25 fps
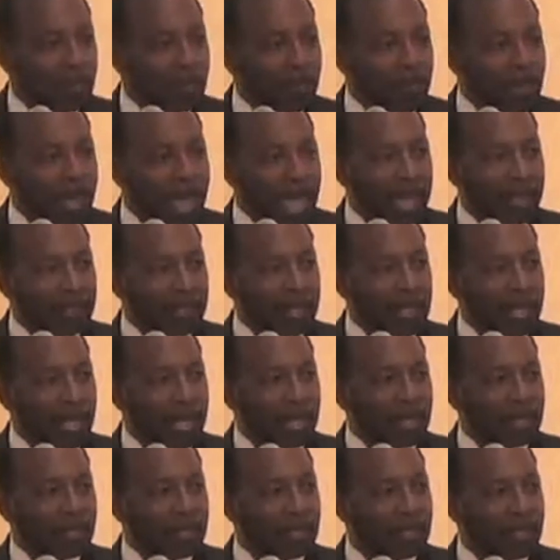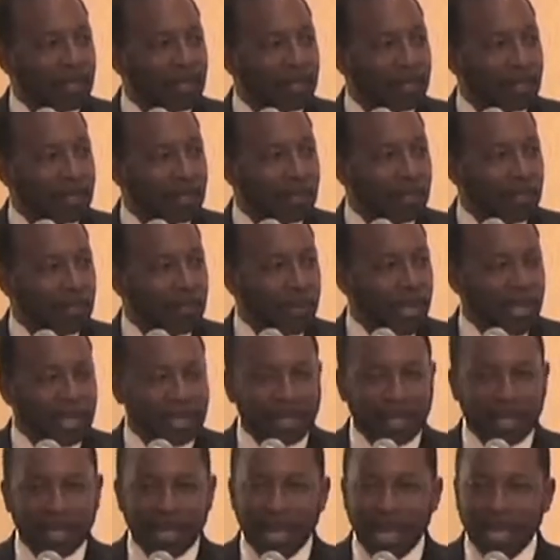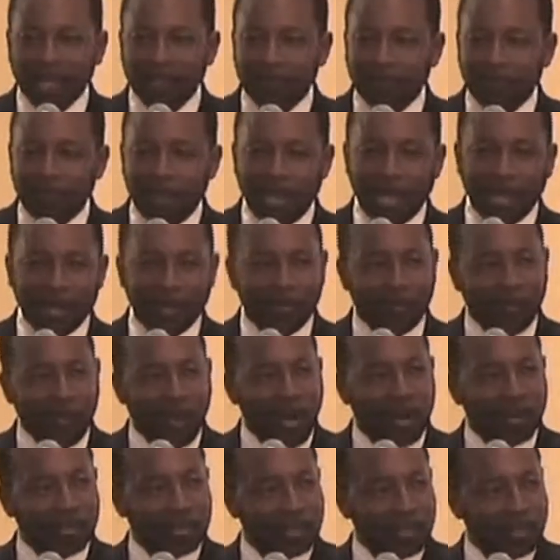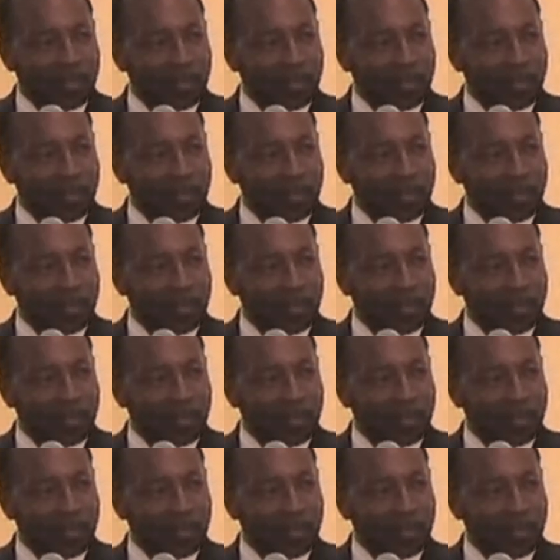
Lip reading: back then you had to get out the bed and walk to